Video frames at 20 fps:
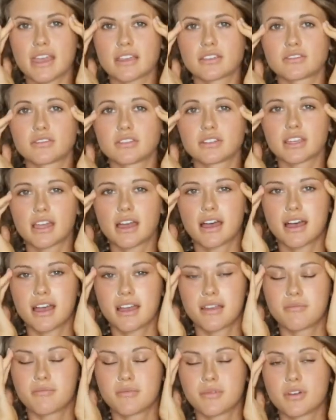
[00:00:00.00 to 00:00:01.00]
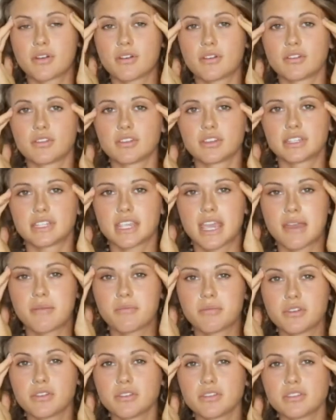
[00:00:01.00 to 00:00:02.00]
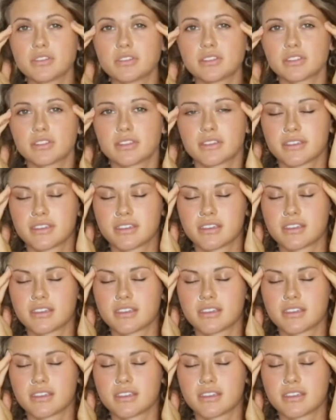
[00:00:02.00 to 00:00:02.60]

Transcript: extra time on your temples,